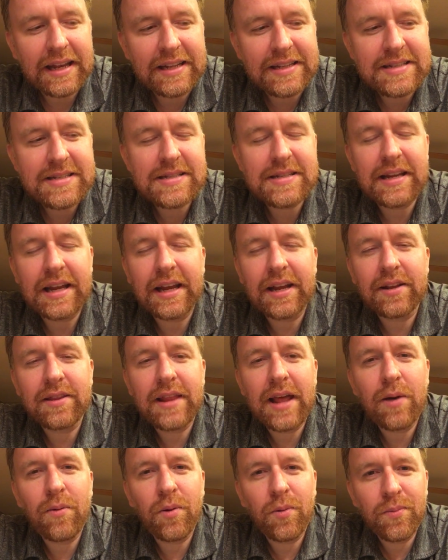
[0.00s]
instinct
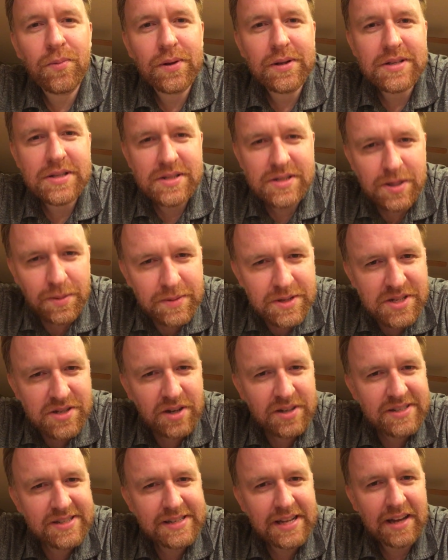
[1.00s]
that when someone
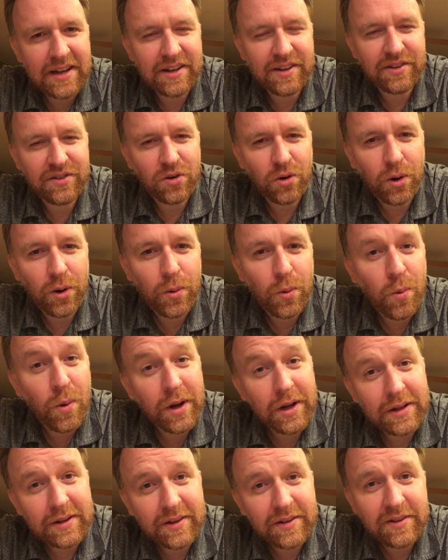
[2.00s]
starts telling a story, we
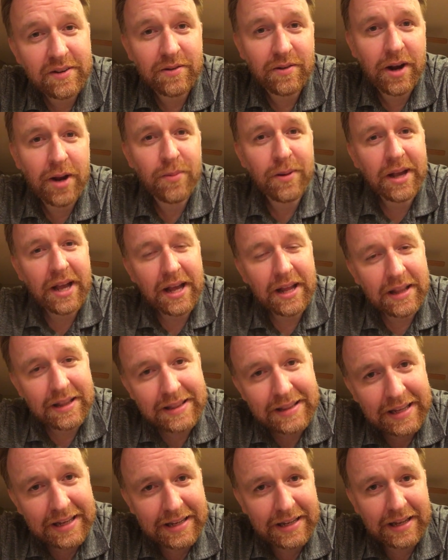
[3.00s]
want to listen, right? We kind
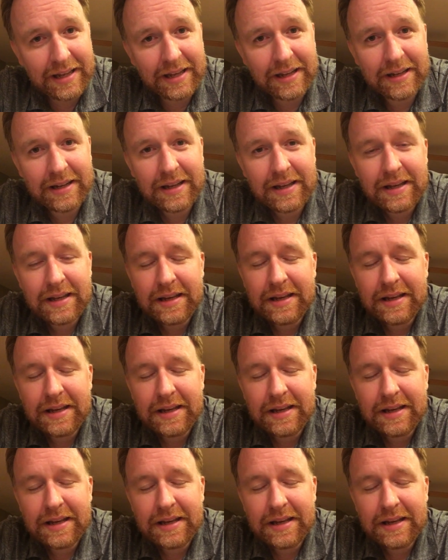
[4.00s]
of lean in.